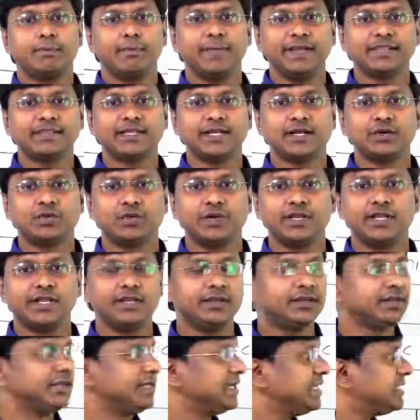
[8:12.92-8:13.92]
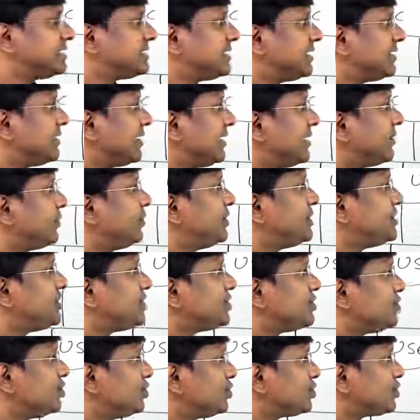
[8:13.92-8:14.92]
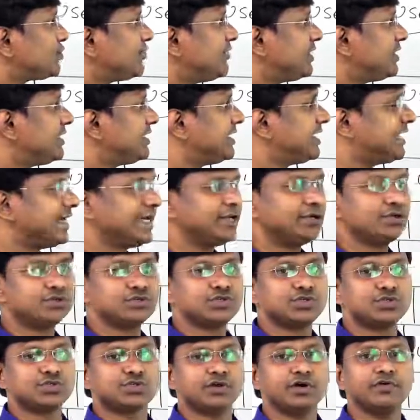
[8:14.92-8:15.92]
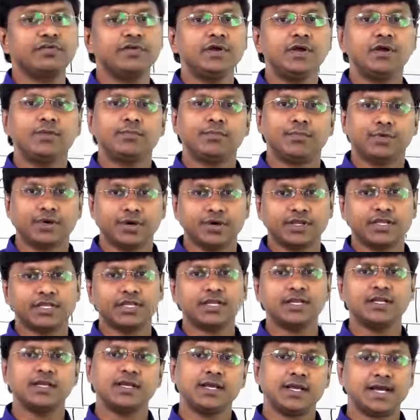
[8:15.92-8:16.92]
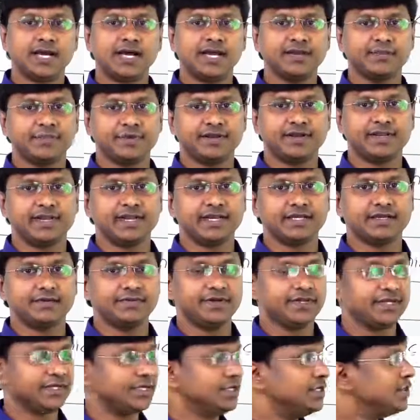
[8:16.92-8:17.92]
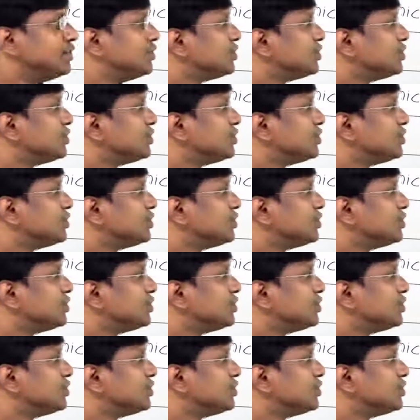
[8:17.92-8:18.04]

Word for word: methacholine is the drug which is used for the diagnosis of bronchial hyperreactivity.